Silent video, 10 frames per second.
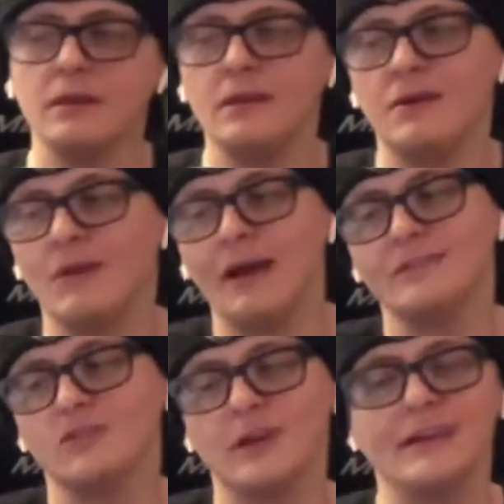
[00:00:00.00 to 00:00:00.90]
You know, I
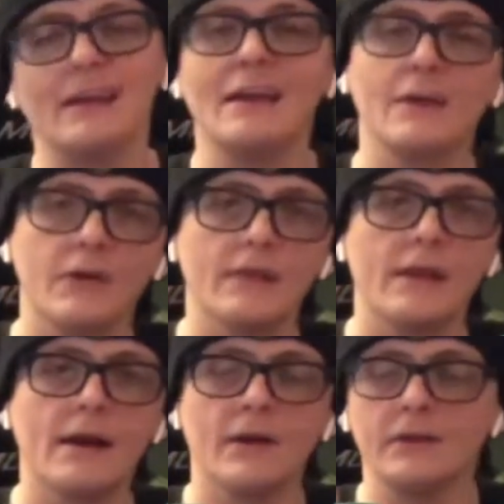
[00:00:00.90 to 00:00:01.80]
drink it here
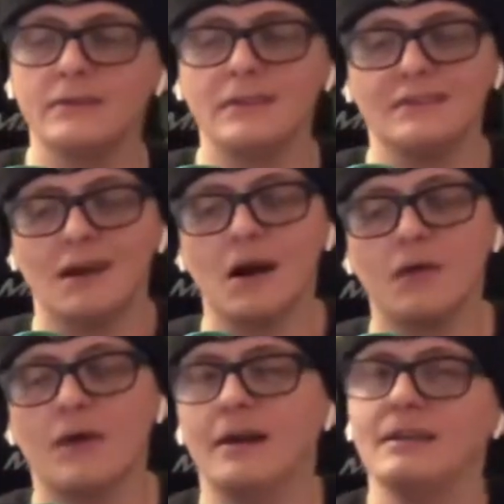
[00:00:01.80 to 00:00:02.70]
and there. It's
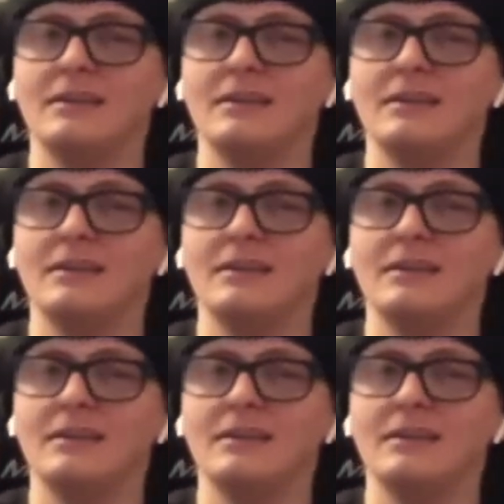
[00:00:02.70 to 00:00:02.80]
all right.